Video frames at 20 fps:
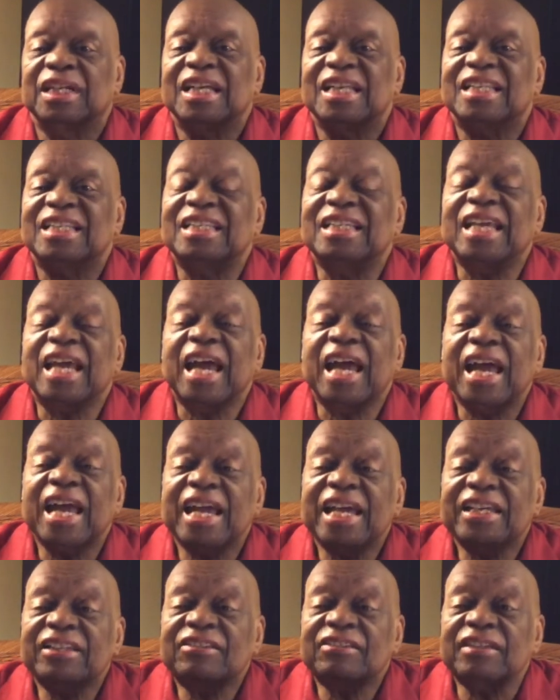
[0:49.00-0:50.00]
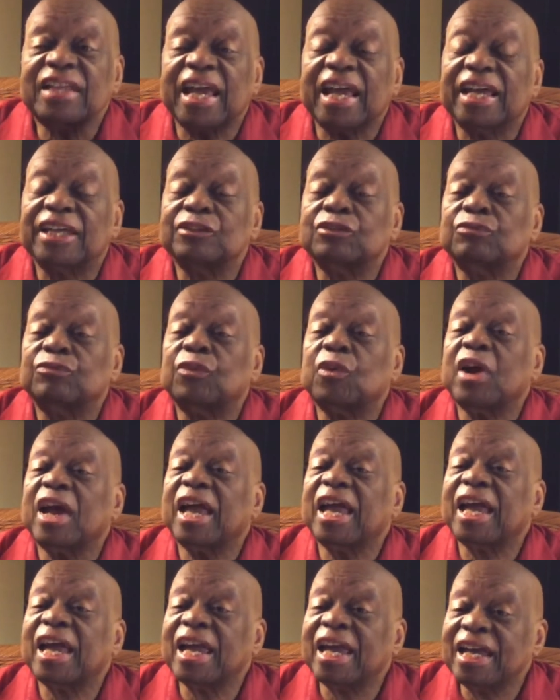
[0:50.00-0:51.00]
The A stands for
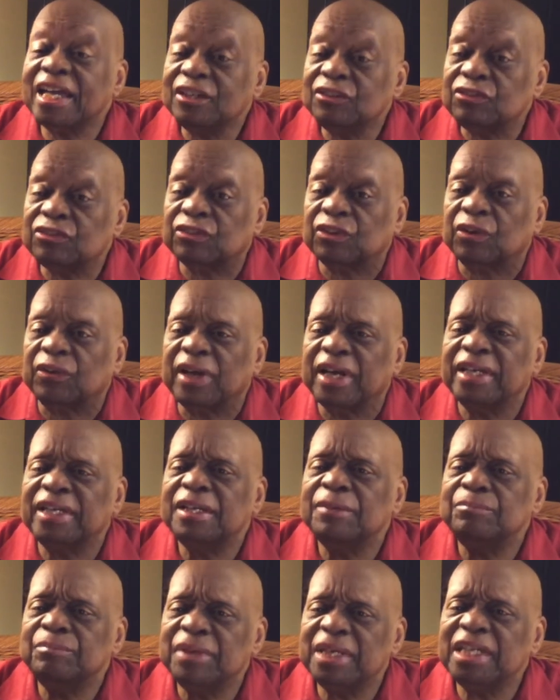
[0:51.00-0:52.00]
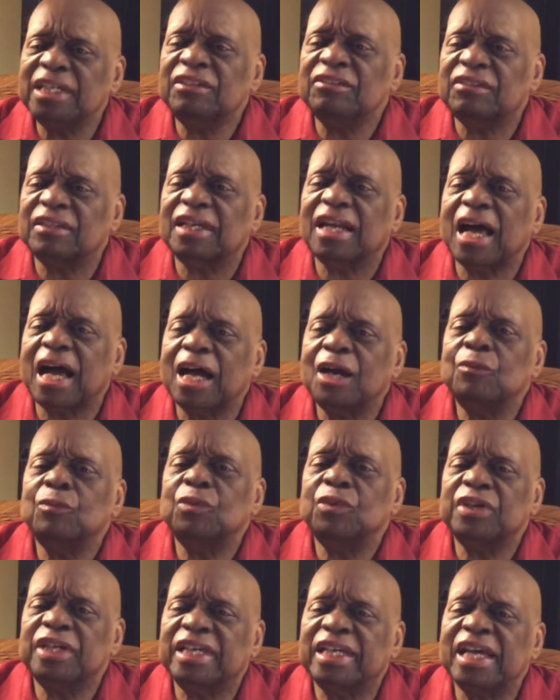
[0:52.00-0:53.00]
answer, and it means that I will
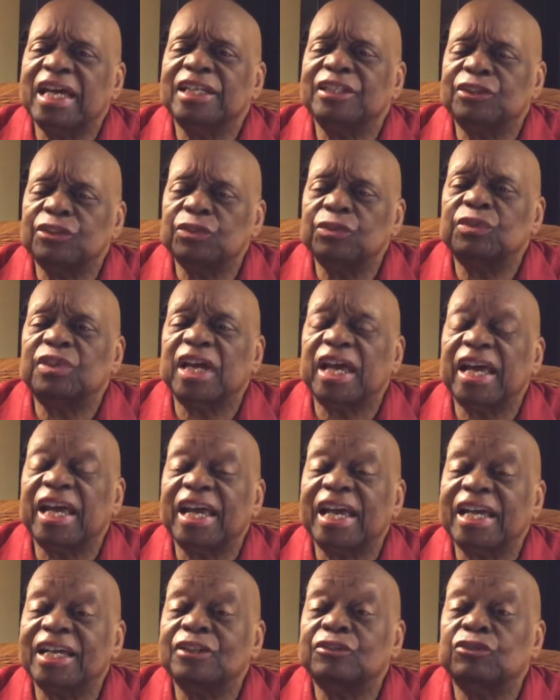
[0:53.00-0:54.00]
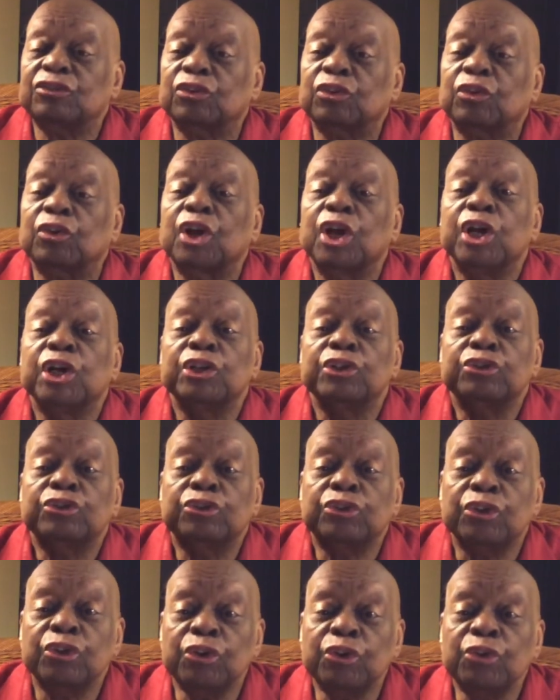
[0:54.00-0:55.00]
get you to answer
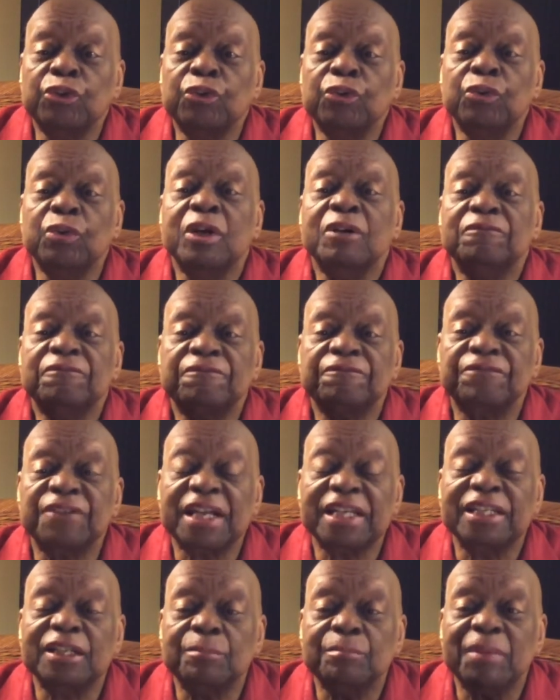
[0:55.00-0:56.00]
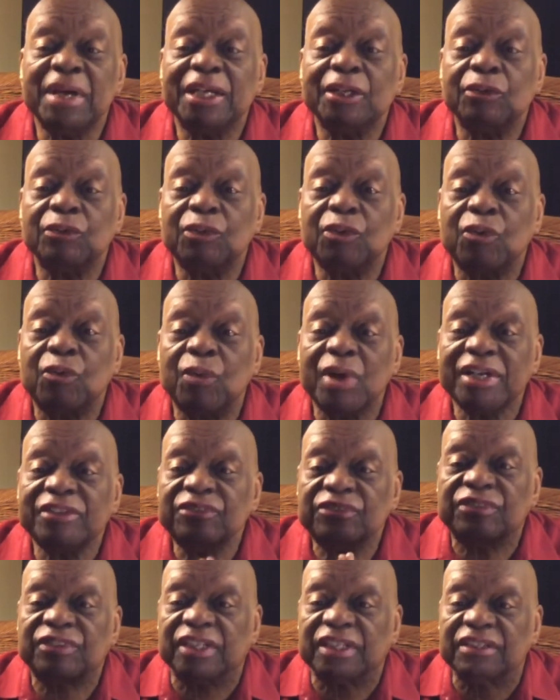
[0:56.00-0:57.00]
two fundamental
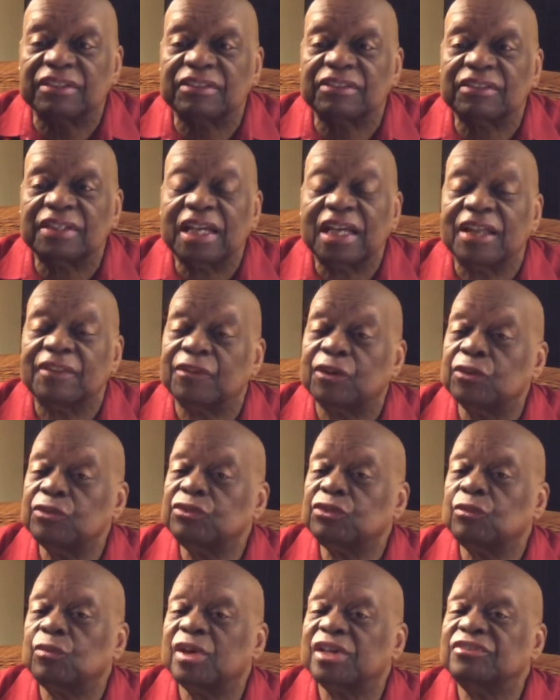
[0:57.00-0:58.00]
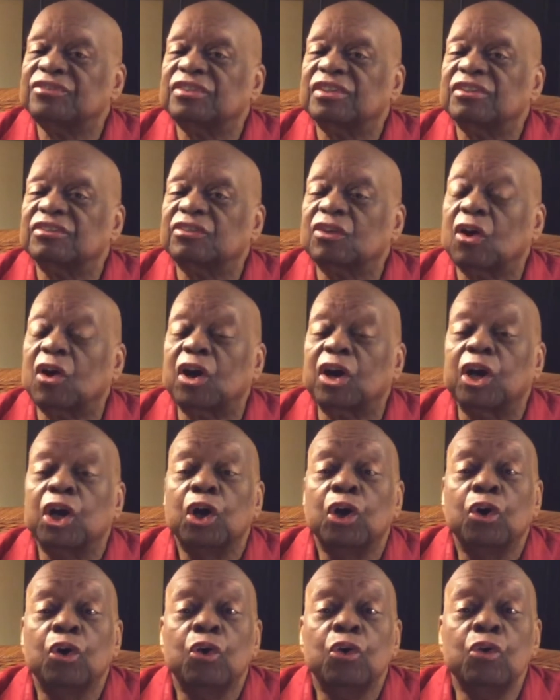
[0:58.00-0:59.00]
questions. And those questions are,
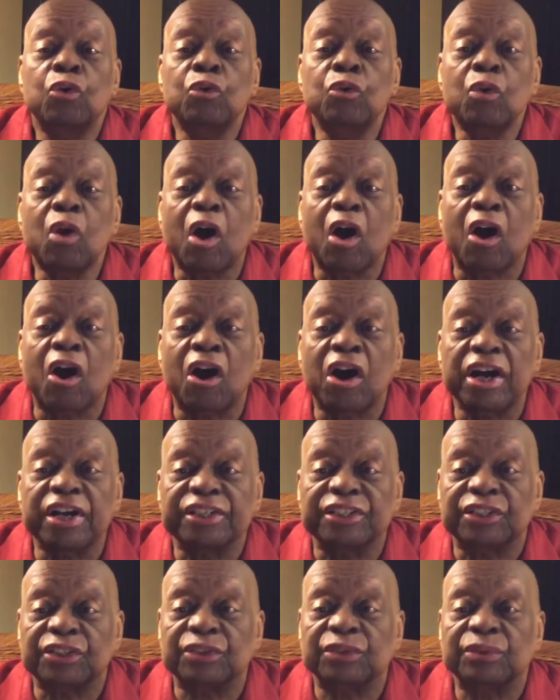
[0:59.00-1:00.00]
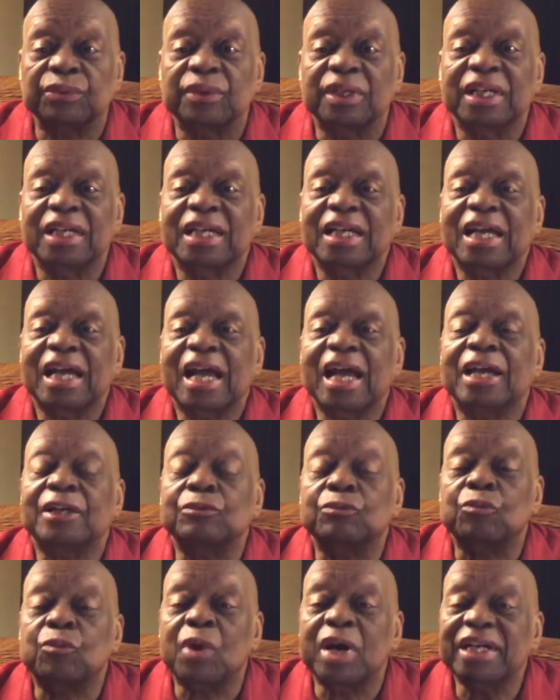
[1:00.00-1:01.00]
who are you and
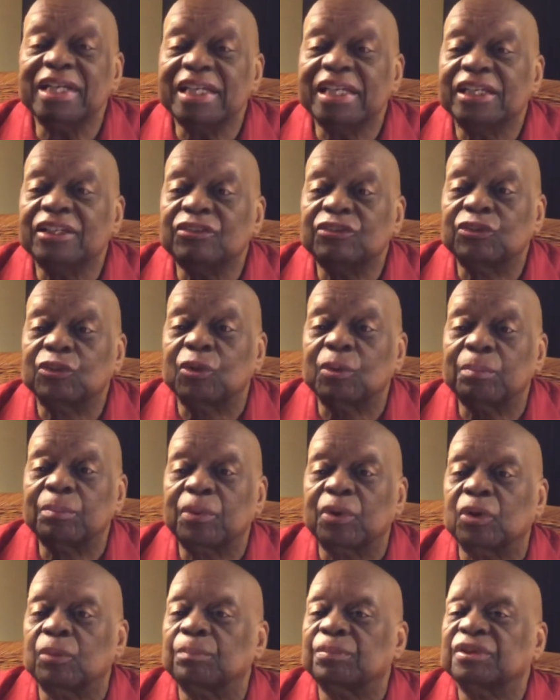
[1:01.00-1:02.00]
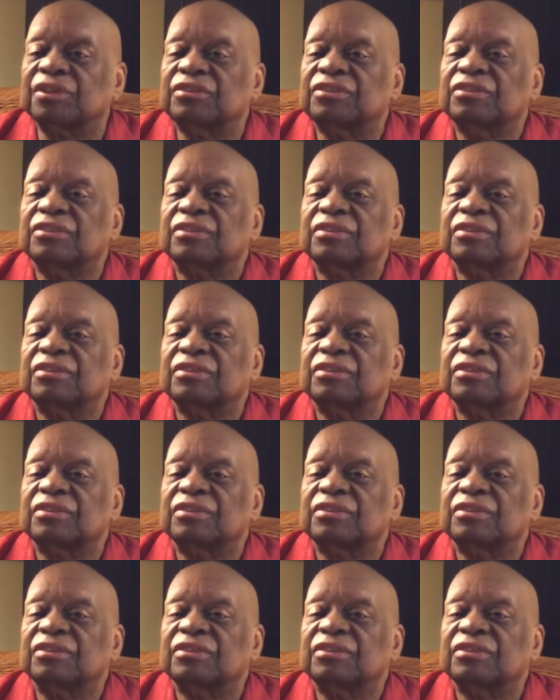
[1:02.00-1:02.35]
what is your purpose?